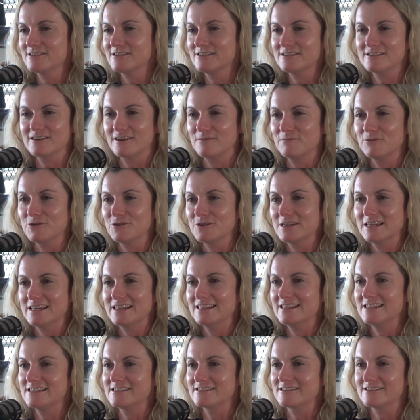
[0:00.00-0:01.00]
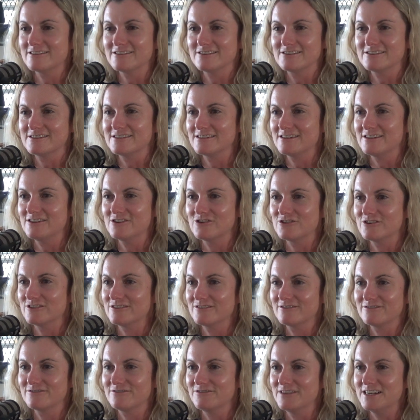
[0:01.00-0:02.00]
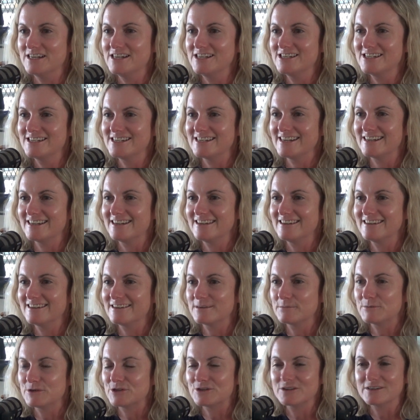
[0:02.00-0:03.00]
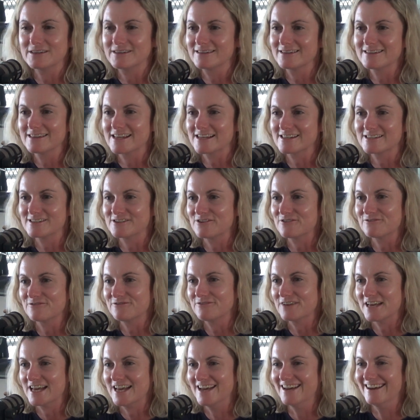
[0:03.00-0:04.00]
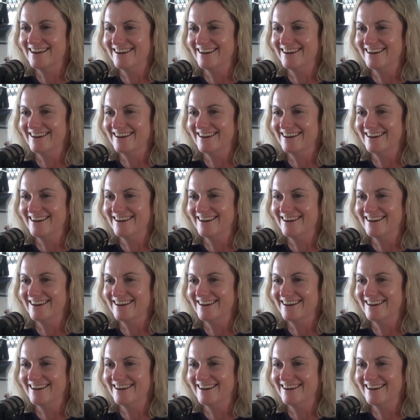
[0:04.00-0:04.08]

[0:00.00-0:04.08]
I'm not getting this close and not finishing. That's not fair.